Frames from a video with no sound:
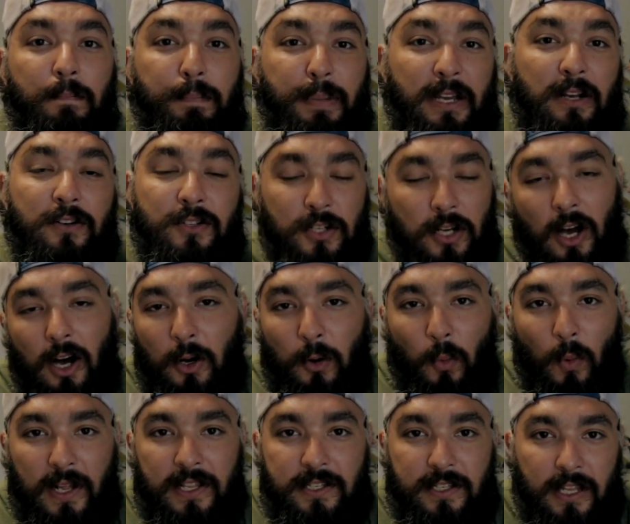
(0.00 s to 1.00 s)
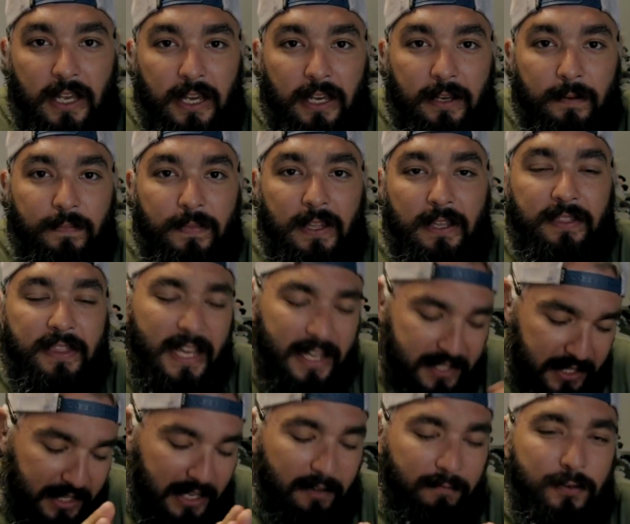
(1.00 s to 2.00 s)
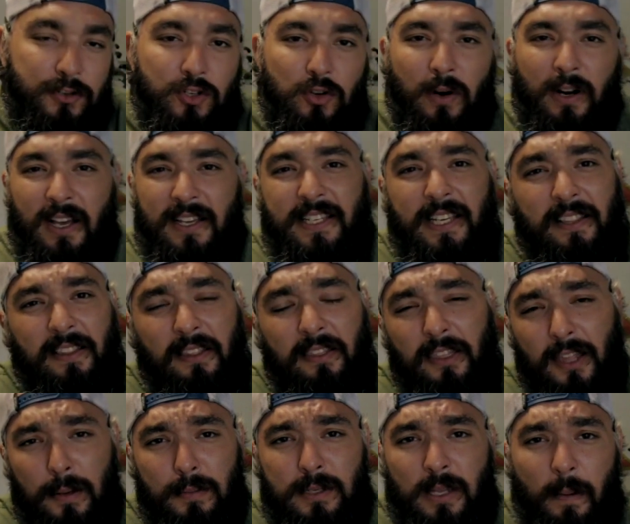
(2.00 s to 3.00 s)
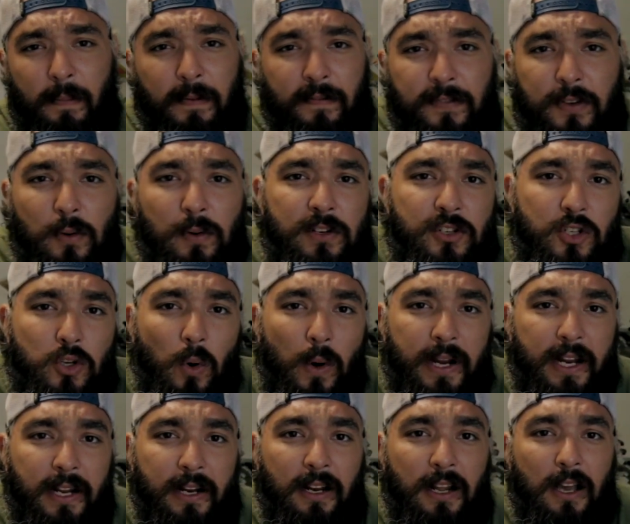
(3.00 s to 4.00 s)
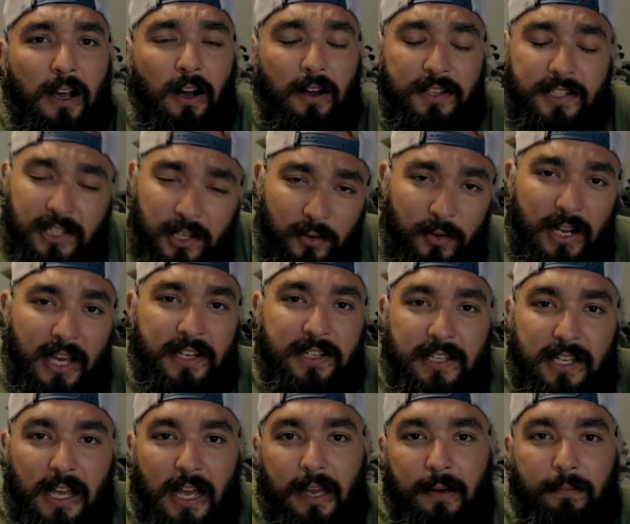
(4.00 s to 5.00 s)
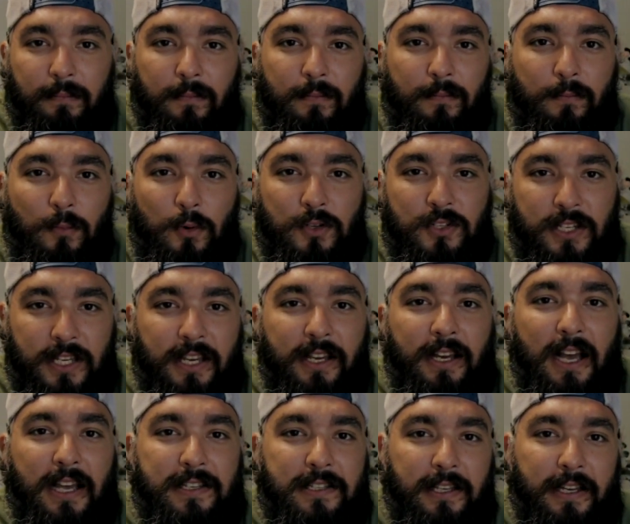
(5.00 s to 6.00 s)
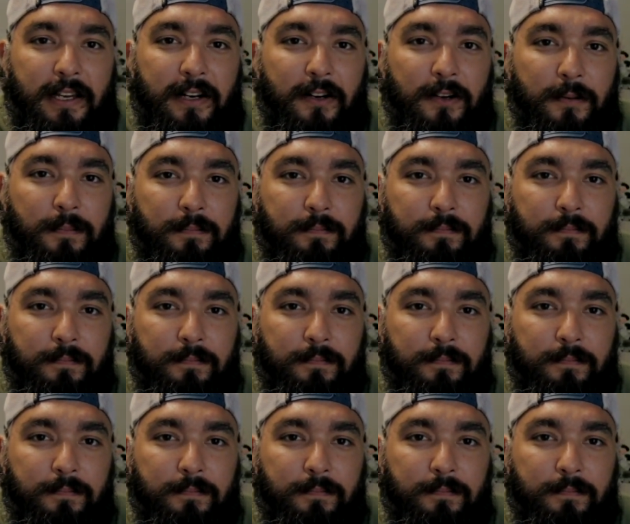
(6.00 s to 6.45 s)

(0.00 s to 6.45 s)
Beard Talk Wednesday. Thanks again for joining us. Hit the thumbs up if you enjoyed it. Until next time, we'll see you guys later.